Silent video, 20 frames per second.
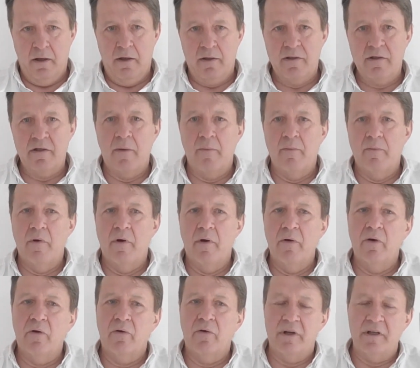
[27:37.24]
some
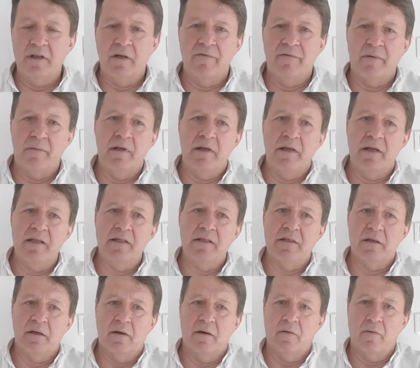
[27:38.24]
Ukrainian families
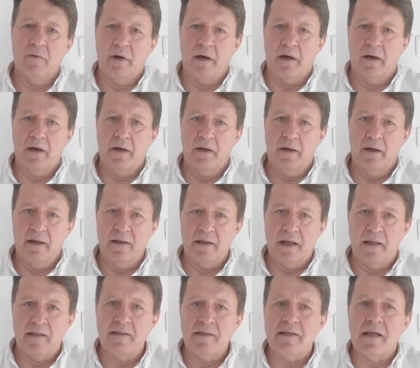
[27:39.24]

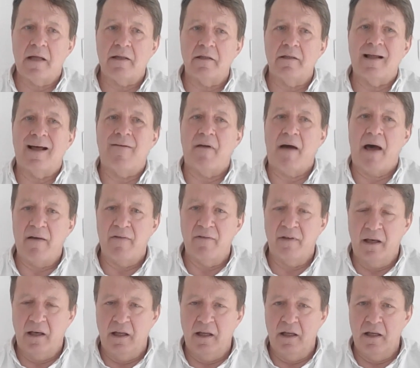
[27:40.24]
had started
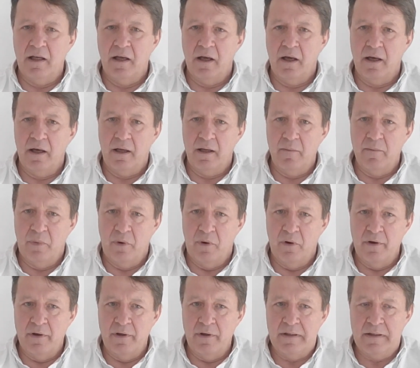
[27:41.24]
arriving in
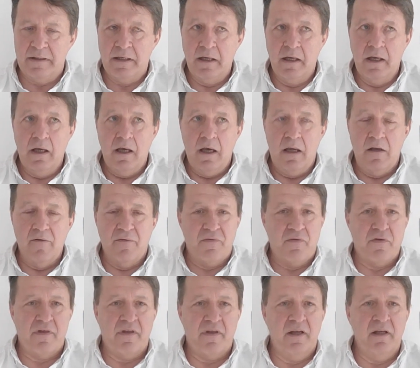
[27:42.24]
Poland. And the
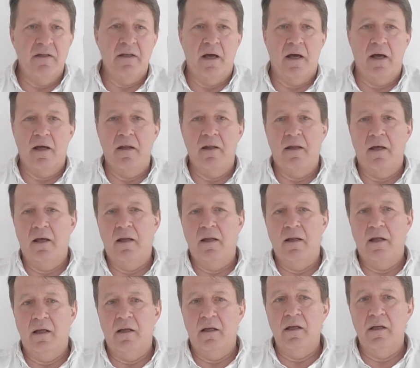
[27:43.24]
first thing
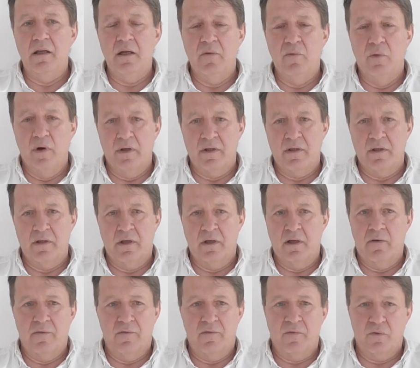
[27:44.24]
they needed was,
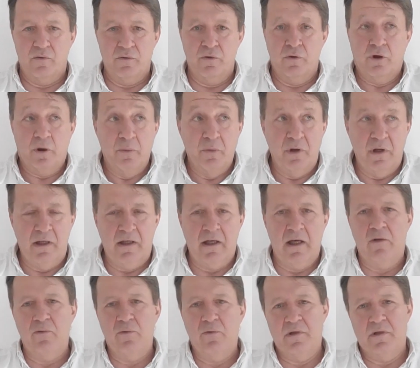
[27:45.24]
of course, to
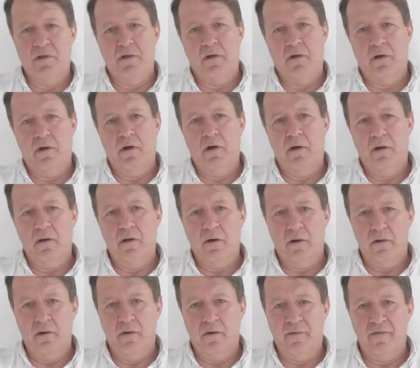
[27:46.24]
communicate with
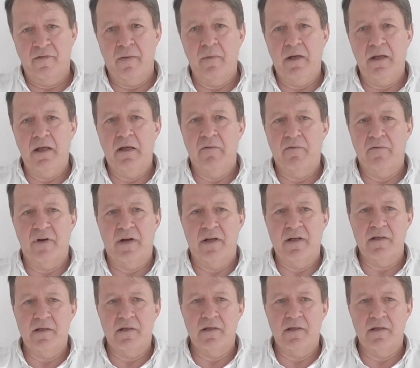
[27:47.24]
their family and friends